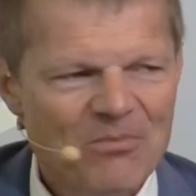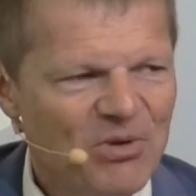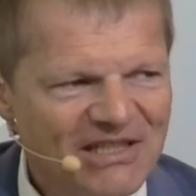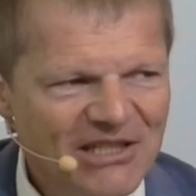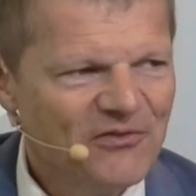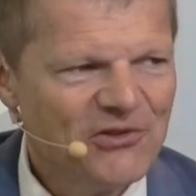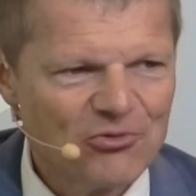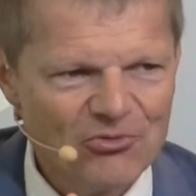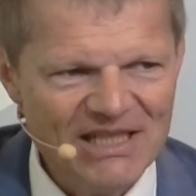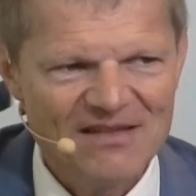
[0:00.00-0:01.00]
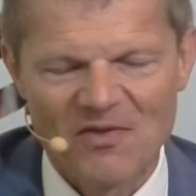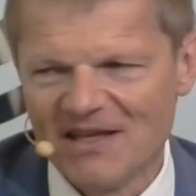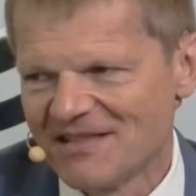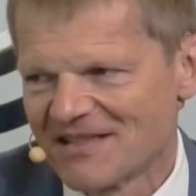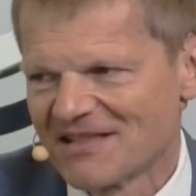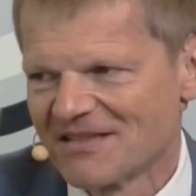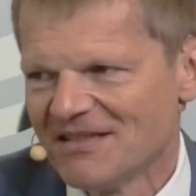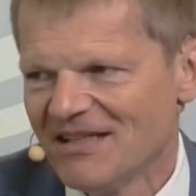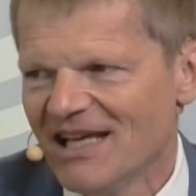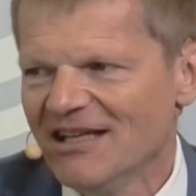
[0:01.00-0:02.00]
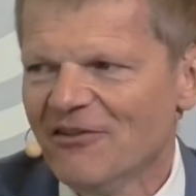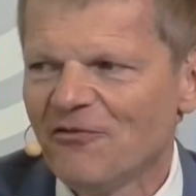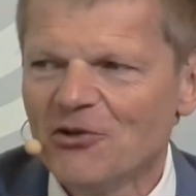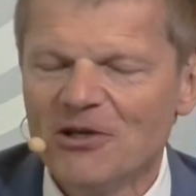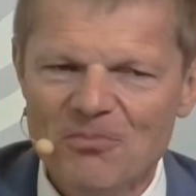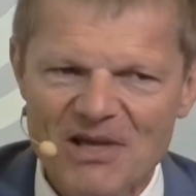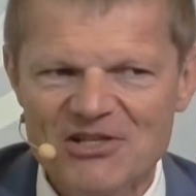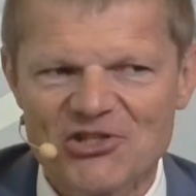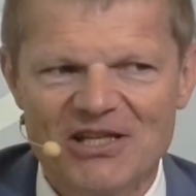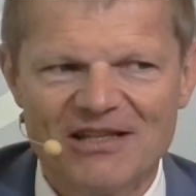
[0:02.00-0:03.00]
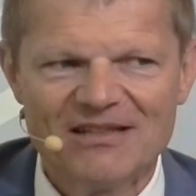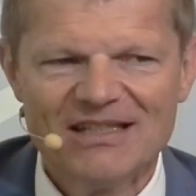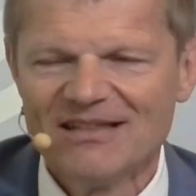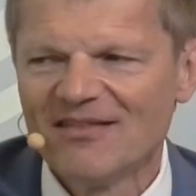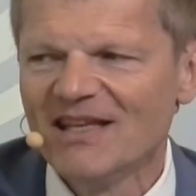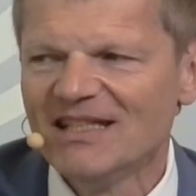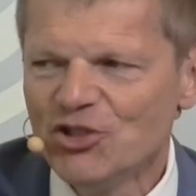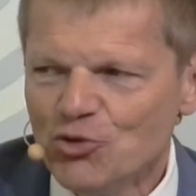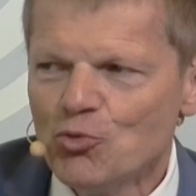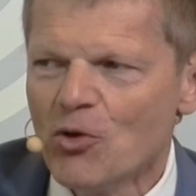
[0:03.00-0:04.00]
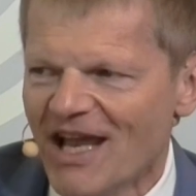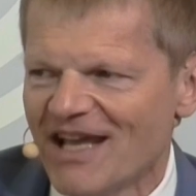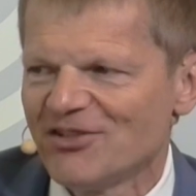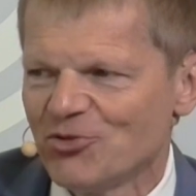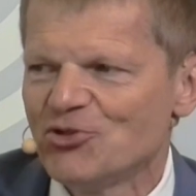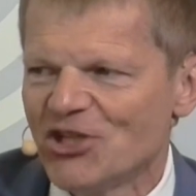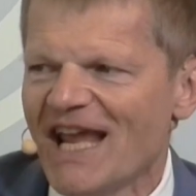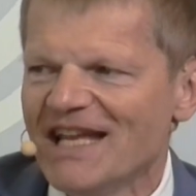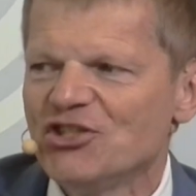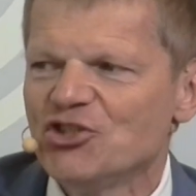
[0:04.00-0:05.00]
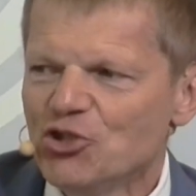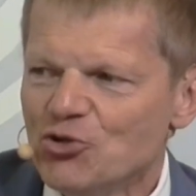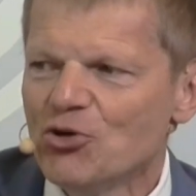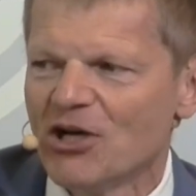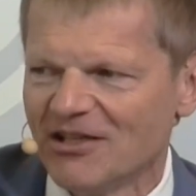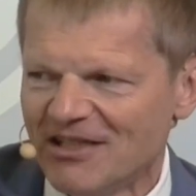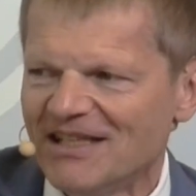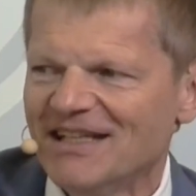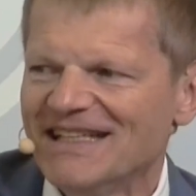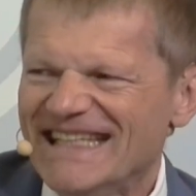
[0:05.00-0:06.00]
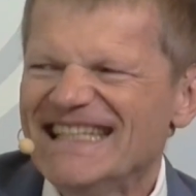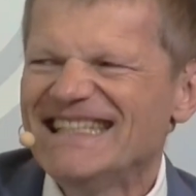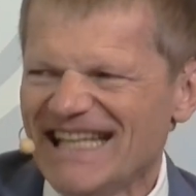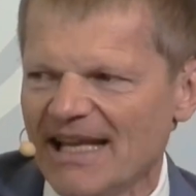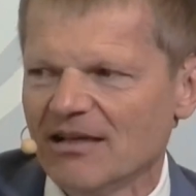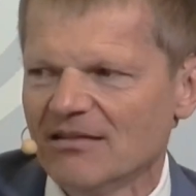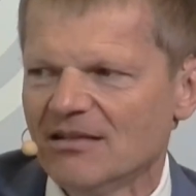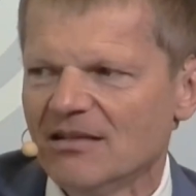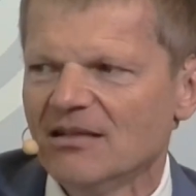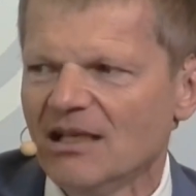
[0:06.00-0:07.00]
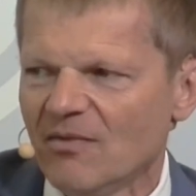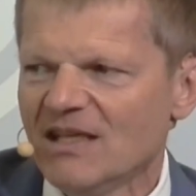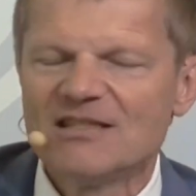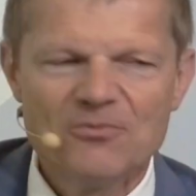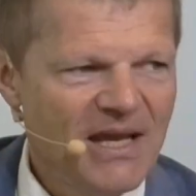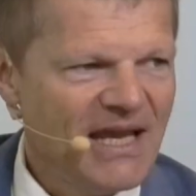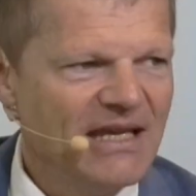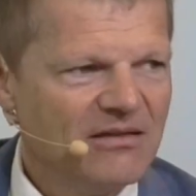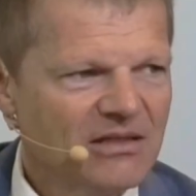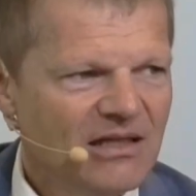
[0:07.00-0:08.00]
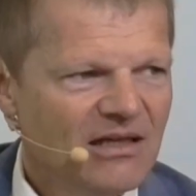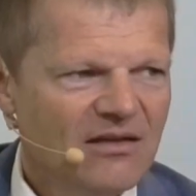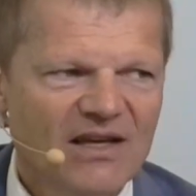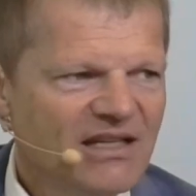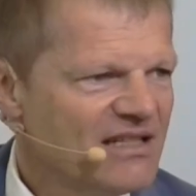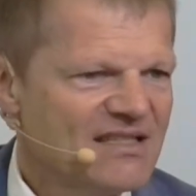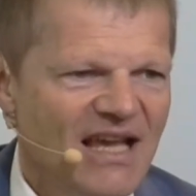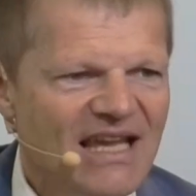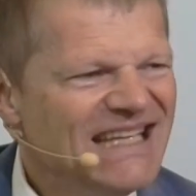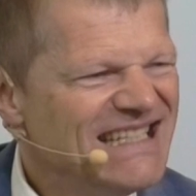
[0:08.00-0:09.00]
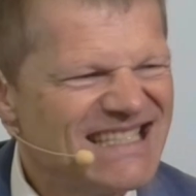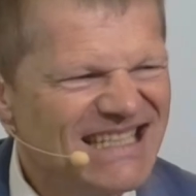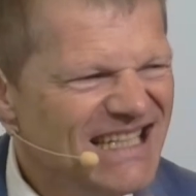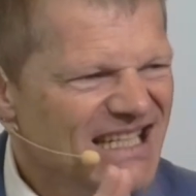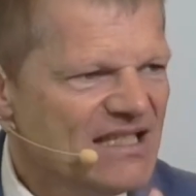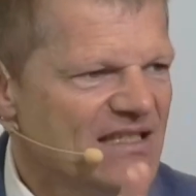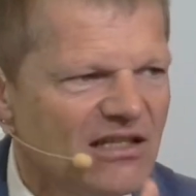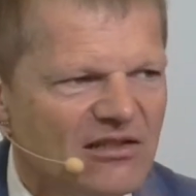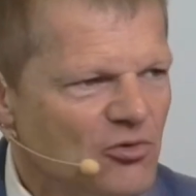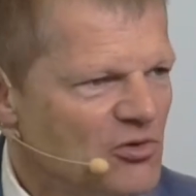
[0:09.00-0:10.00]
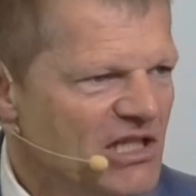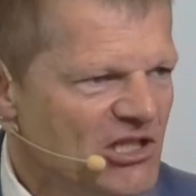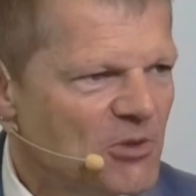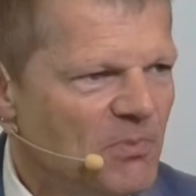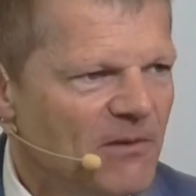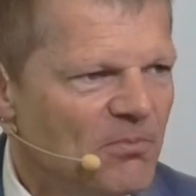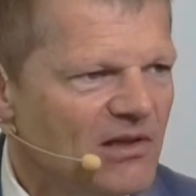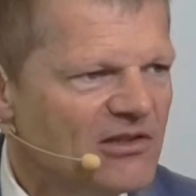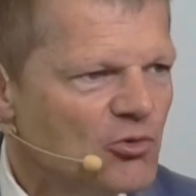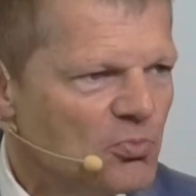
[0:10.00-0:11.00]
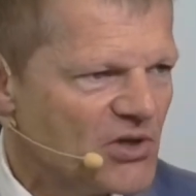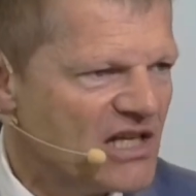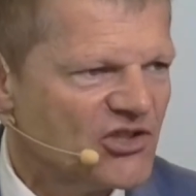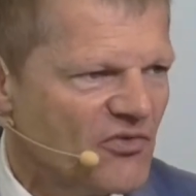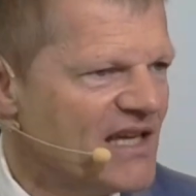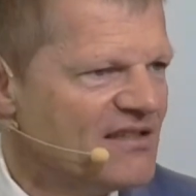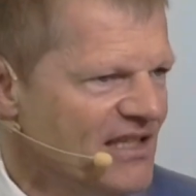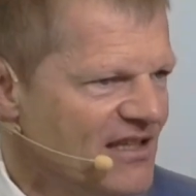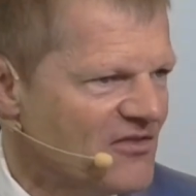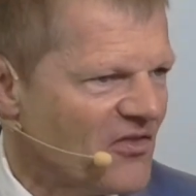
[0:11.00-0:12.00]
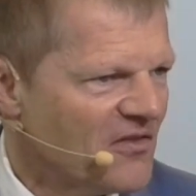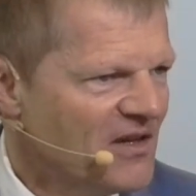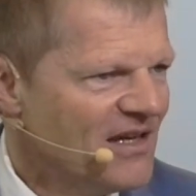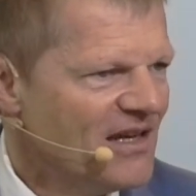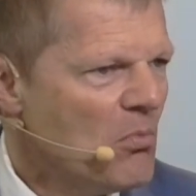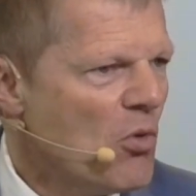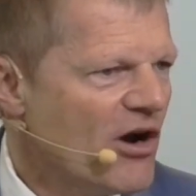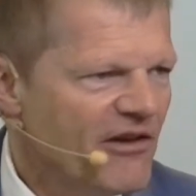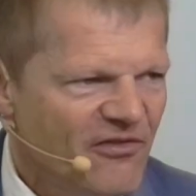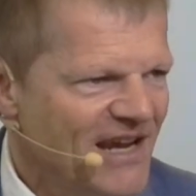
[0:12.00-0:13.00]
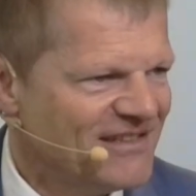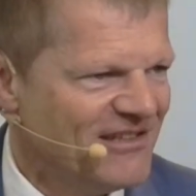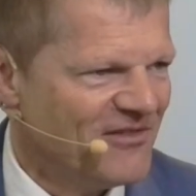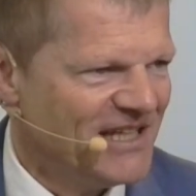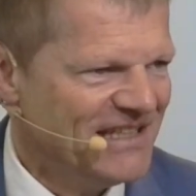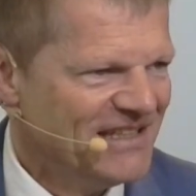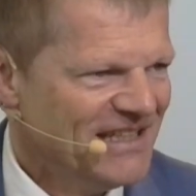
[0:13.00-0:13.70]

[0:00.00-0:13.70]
But if you read this, and if you imagine that you had to change your eating in this way, then I say it's easier to teach people to brush their teeth more effectively.